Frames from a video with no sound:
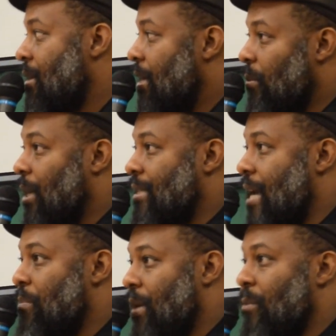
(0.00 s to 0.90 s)
And what
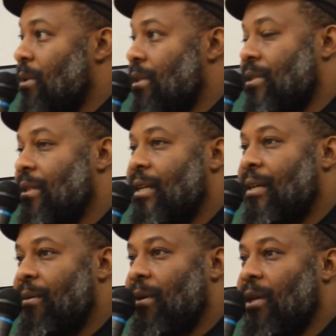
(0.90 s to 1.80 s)
that meant was,
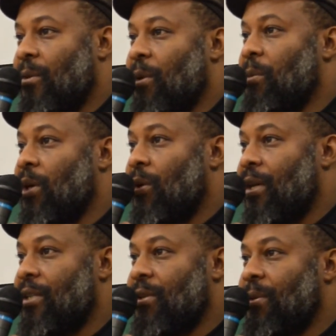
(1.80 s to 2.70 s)
we were
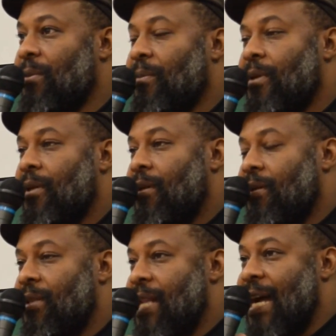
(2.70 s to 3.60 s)
going to
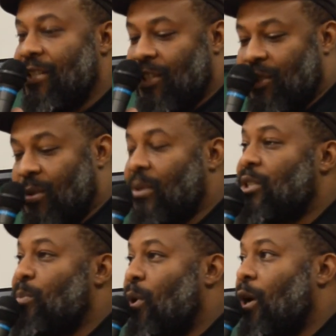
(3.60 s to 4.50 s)
not just do a
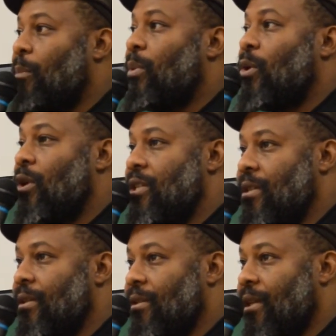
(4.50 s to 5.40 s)
small
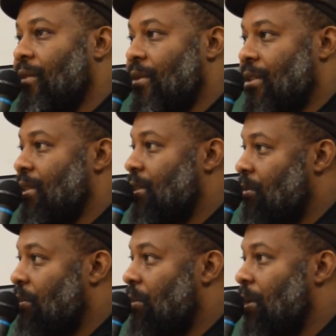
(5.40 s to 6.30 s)
portion, to give you a sense of
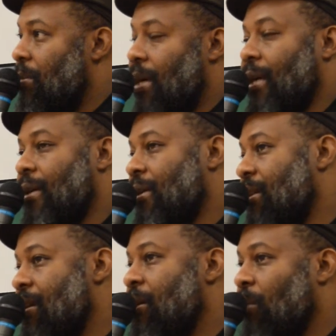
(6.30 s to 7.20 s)
what we mean by that.
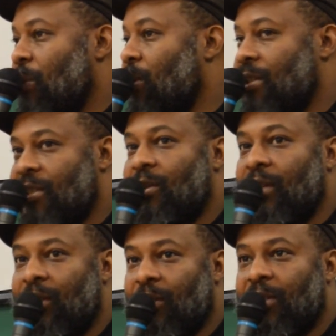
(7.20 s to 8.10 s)
We weren't just going
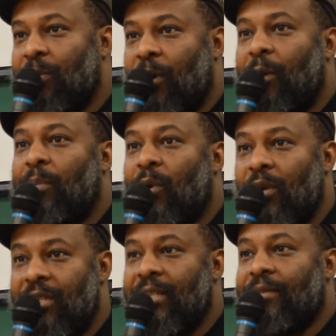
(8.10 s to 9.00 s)
to do a small
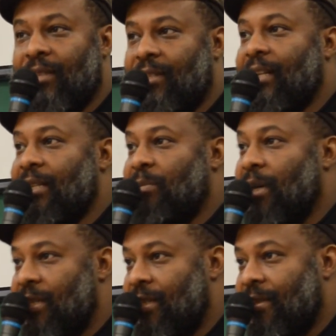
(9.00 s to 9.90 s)
portion of the city's
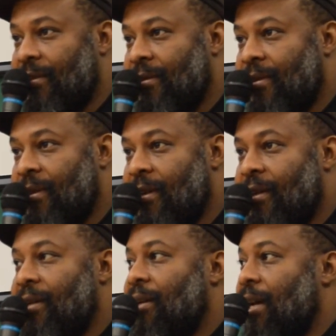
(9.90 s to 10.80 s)
budget
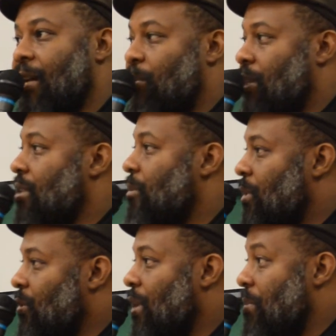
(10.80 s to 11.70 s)
in a
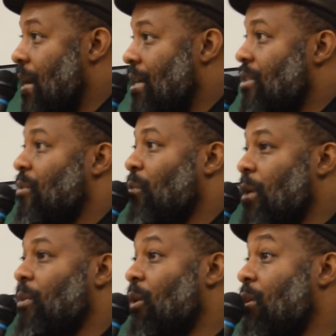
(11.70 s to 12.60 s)
participatory manner. We
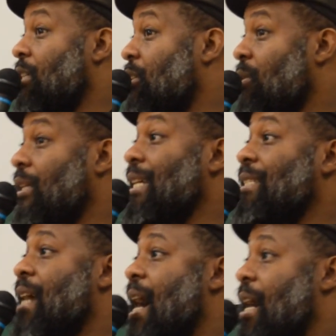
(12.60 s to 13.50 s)
were going to do the
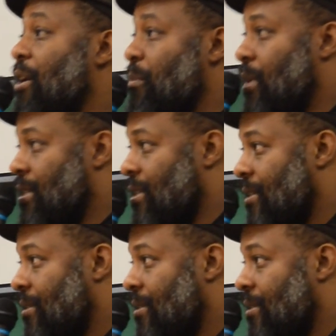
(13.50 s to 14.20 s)
entire budget